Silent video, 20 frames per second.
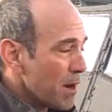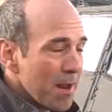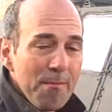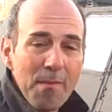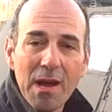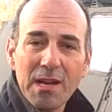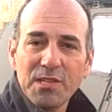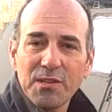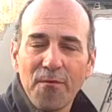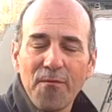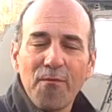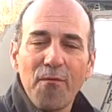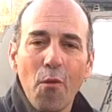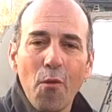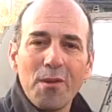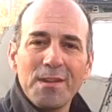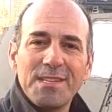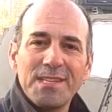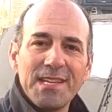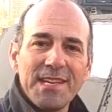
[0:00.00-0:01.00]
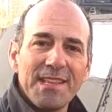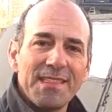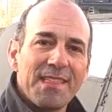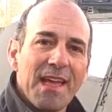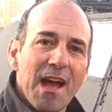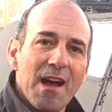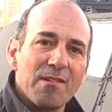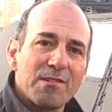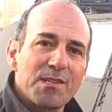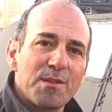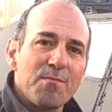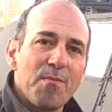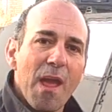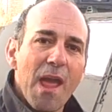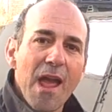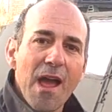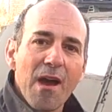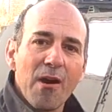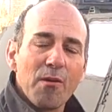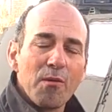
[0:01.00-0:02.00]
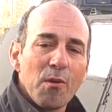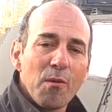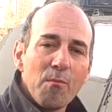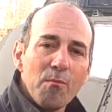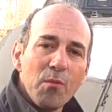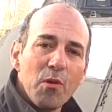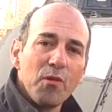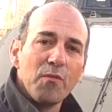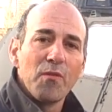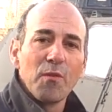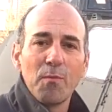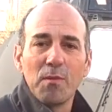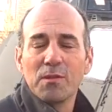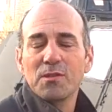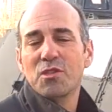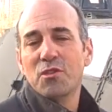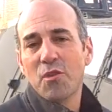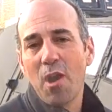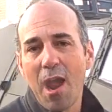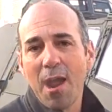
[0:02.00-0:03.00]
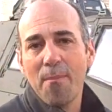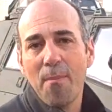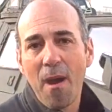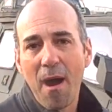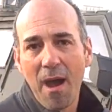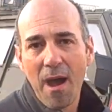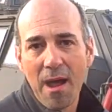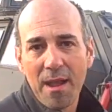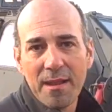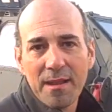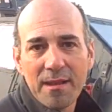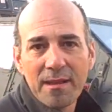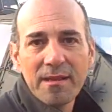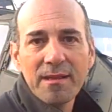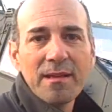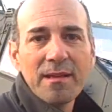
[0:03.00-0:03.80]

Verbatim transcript: pretty much a 14,000 pound movable tripod.